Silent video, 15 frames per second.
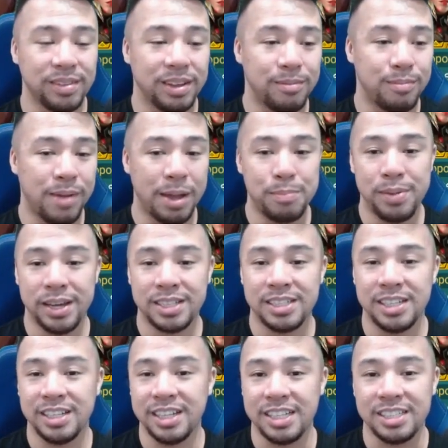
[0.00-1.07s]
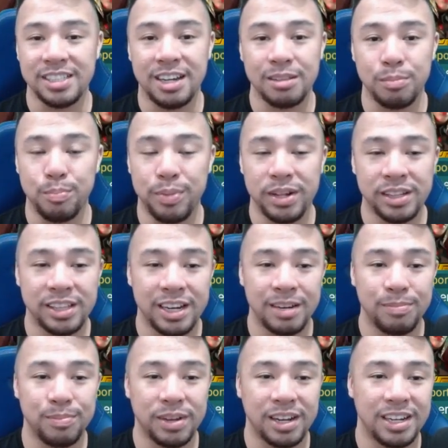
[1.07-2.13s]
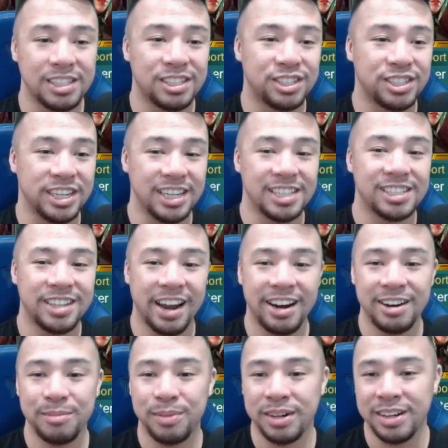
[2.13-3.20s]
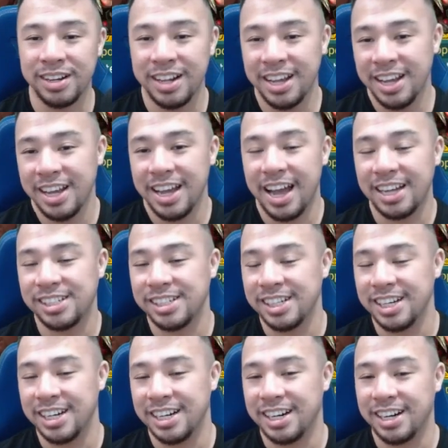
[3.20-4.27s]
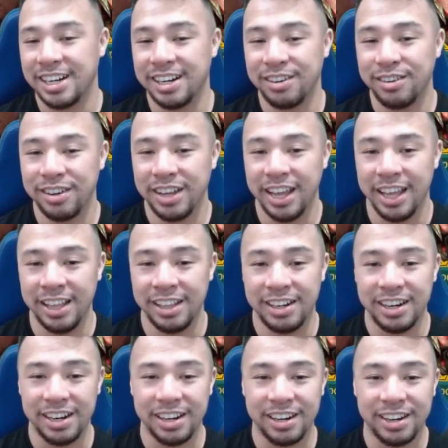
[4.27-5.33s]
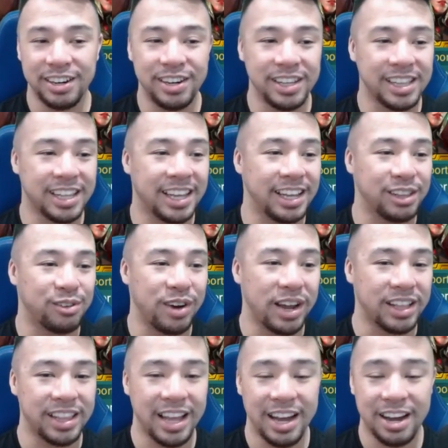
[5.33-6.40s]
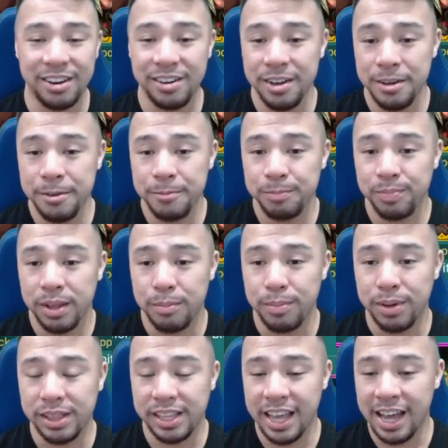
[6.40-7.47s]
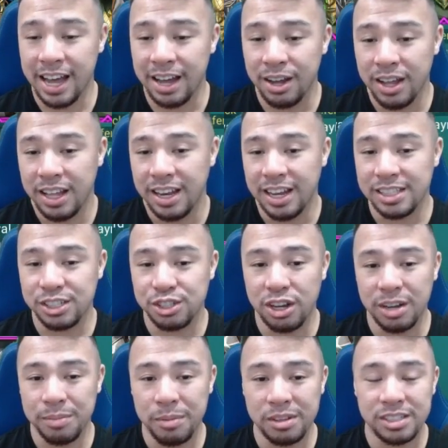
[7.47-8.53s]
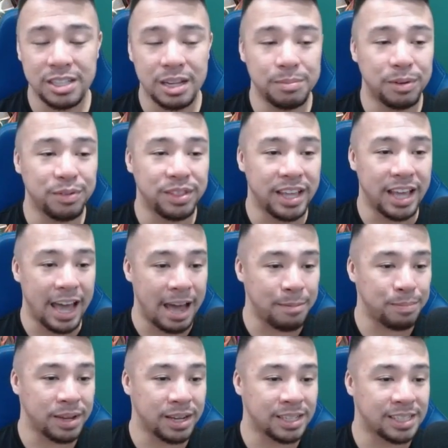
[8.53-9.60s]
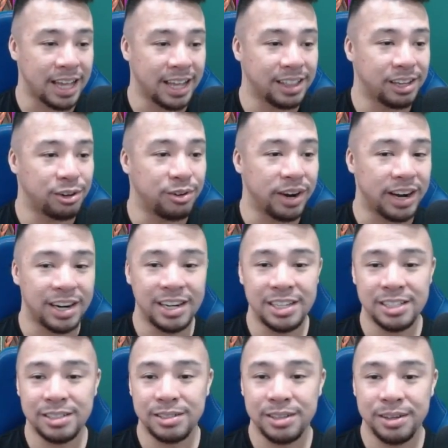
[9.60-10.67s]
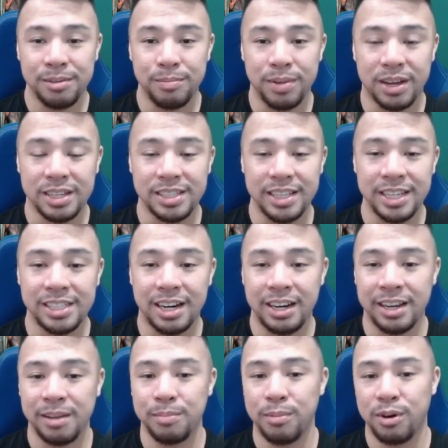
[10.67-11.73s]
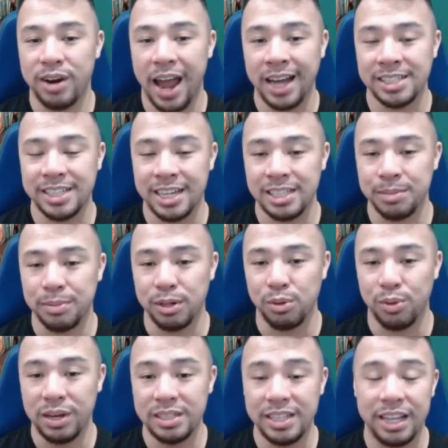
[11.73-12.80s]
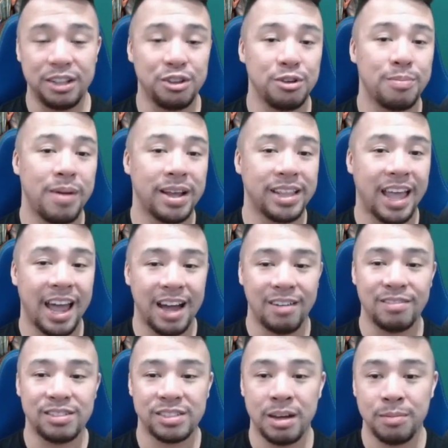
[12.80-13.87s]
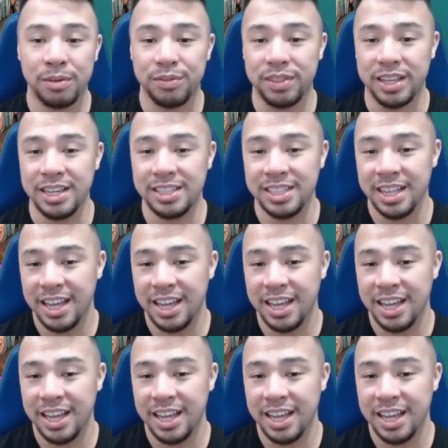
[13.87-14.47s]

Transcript: my Pixnil is not built up, because she is terrible as she in her current kit right now. But yeah, let's talk about some of the epics and the rares, because these are the more accessible ones, and you might have some of these